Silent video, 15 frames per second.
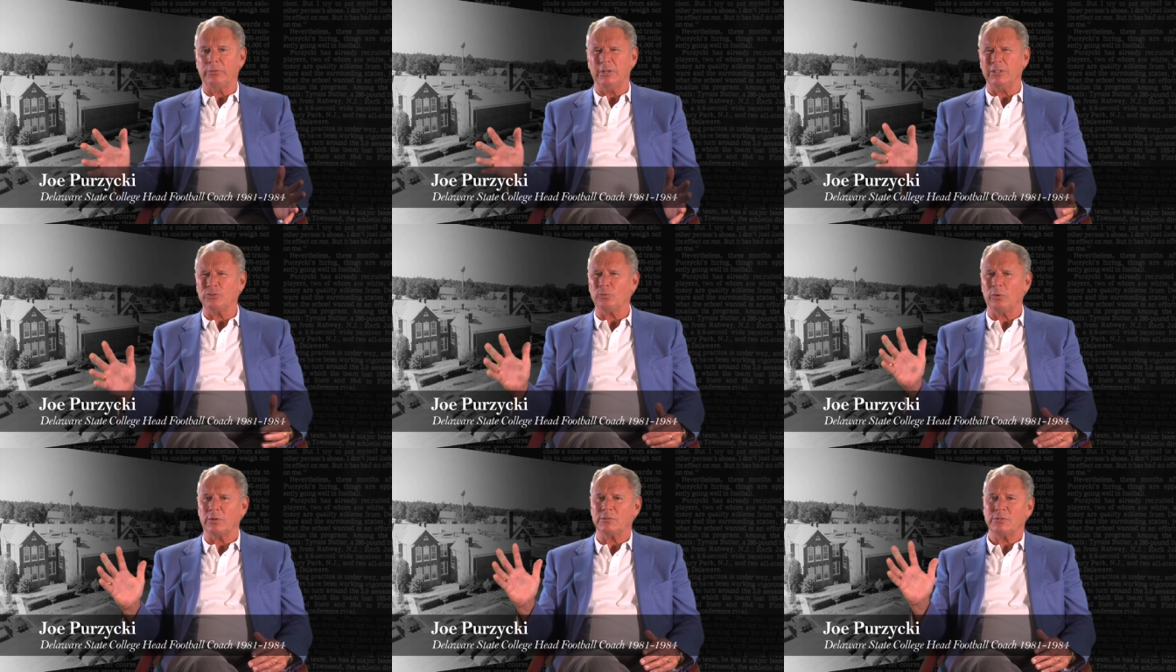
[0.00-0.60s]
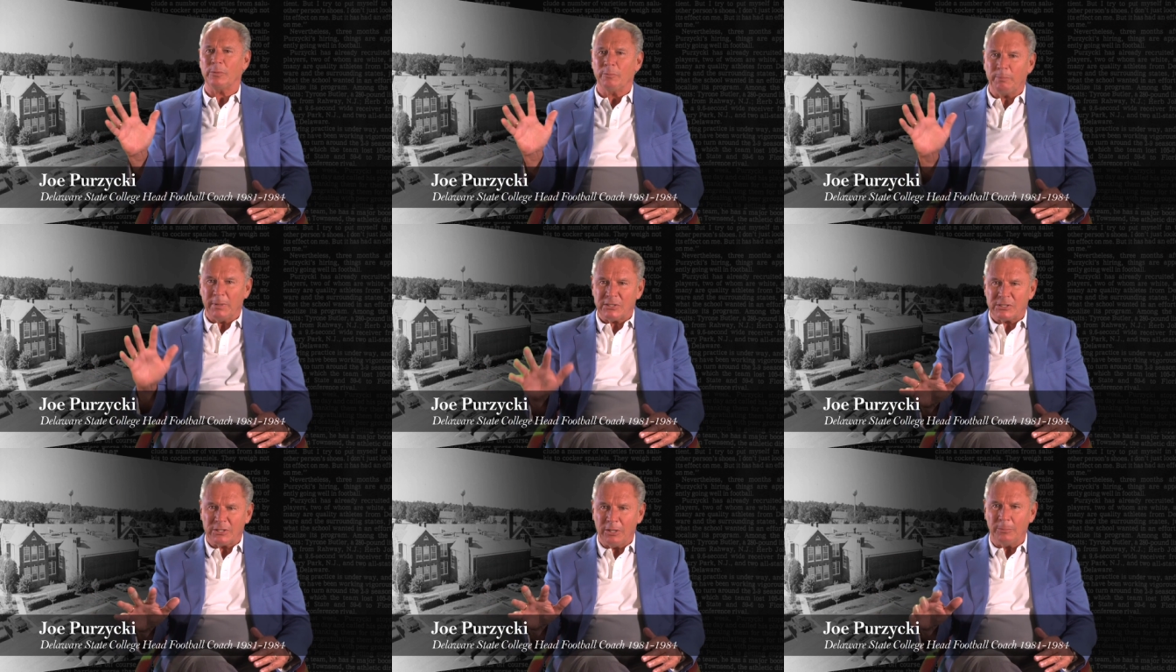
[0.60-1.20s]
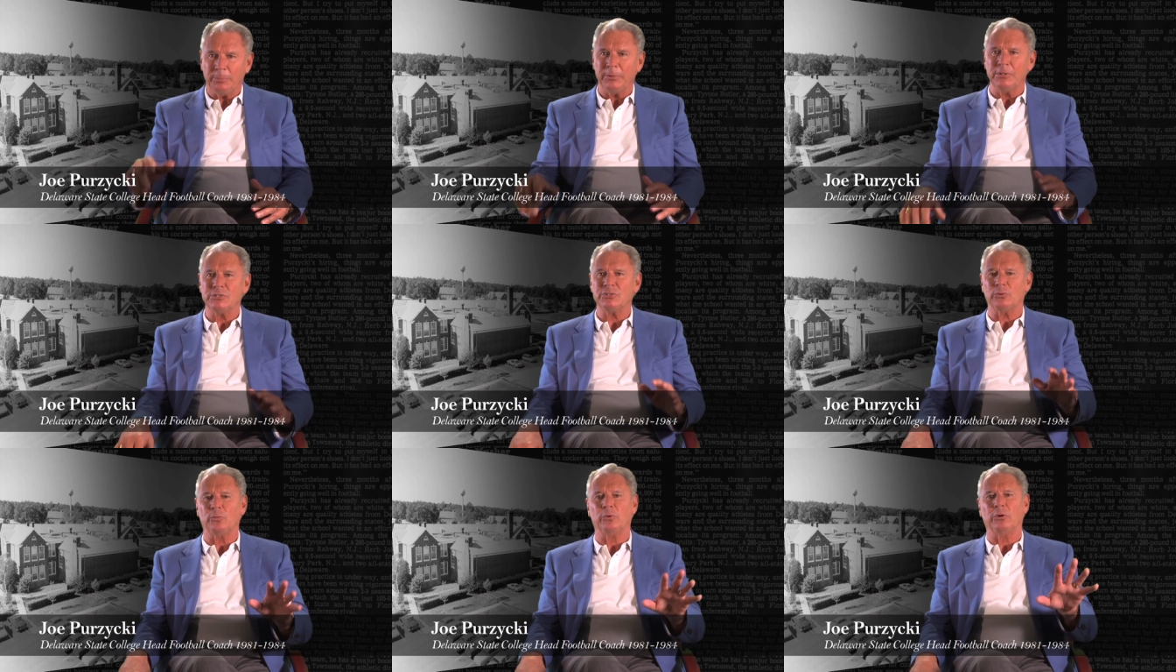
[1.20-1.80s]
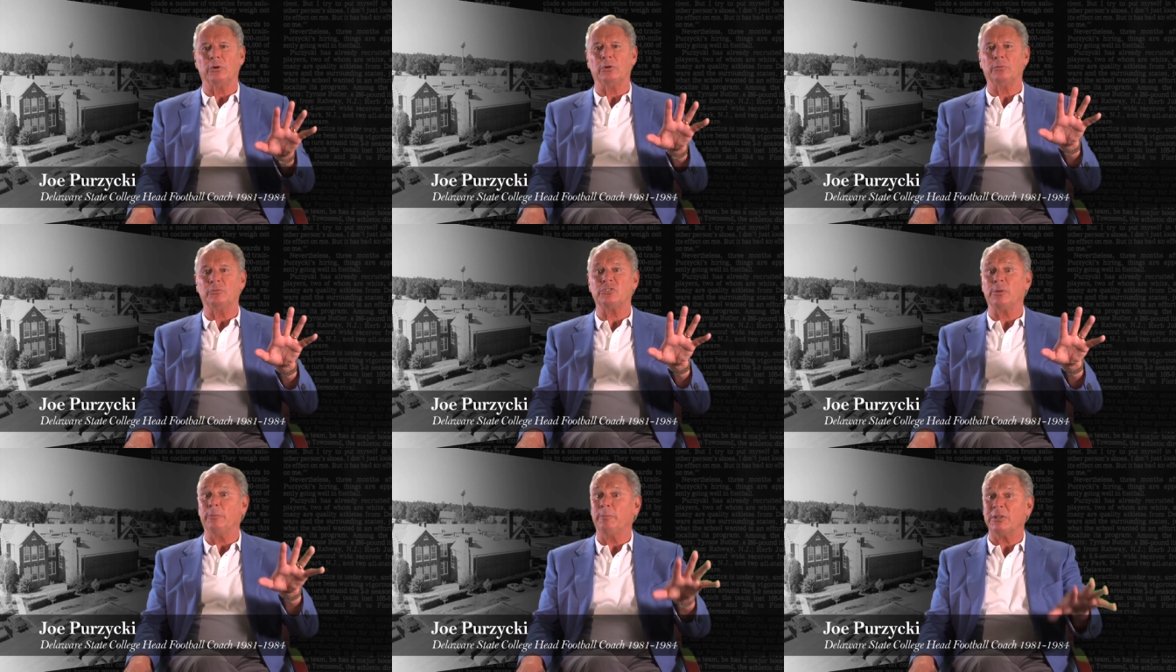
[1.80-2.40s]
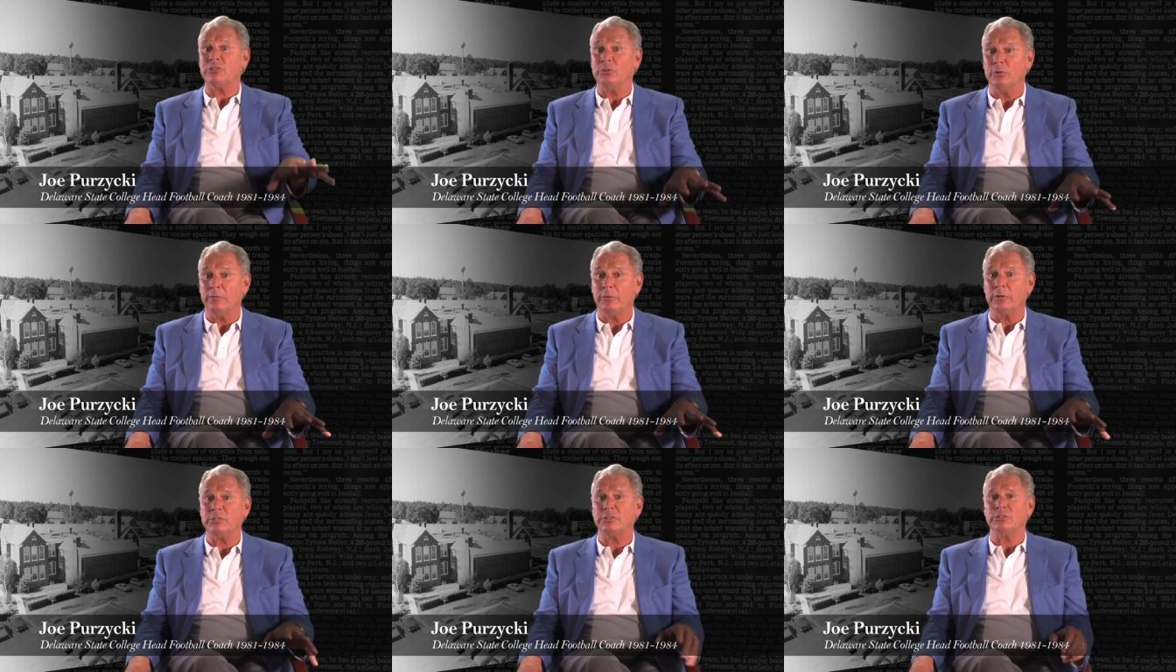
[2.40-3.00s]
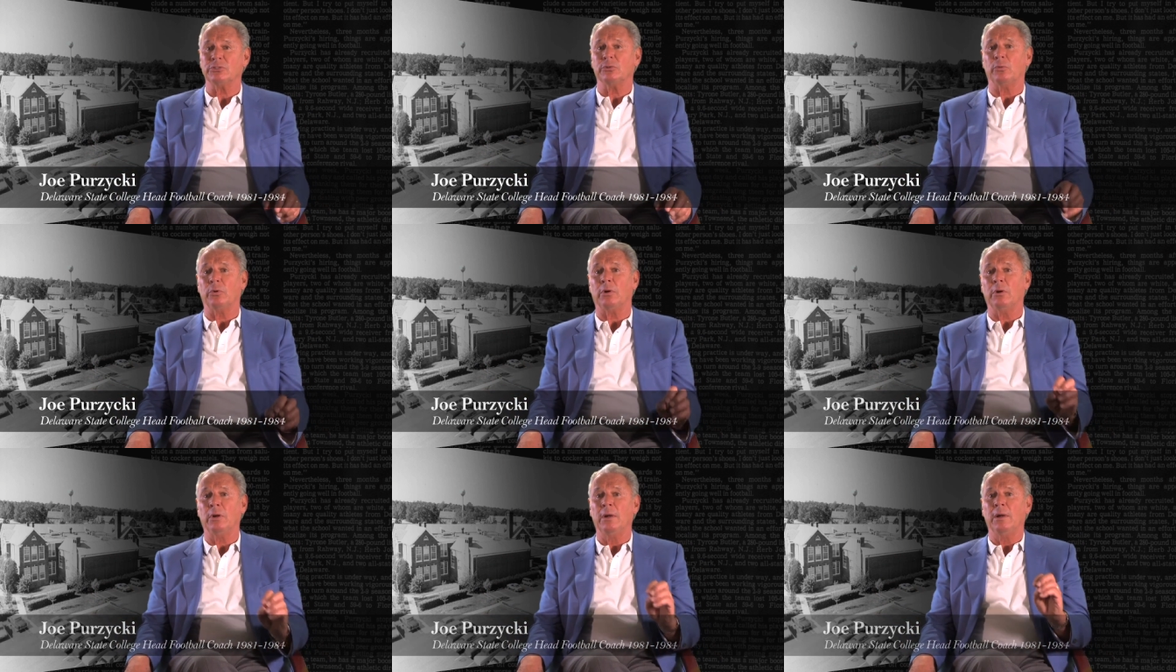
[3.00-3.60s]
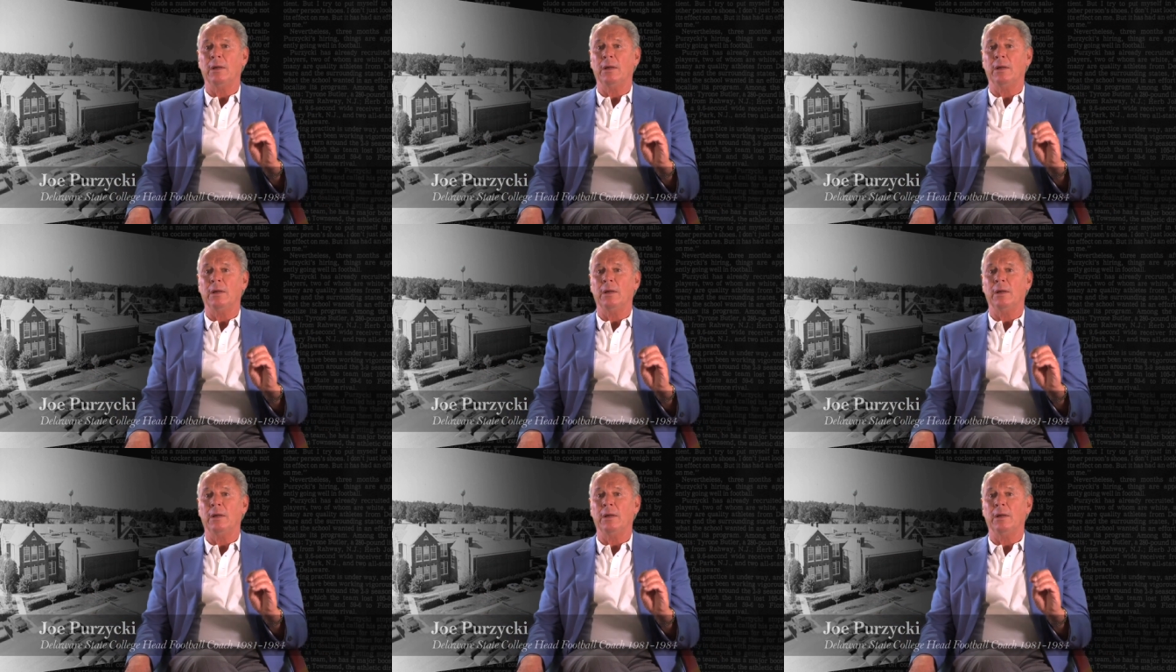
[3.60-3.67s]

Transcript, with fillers: things, worked for some of the best companies in the world, some of the best universities in the world.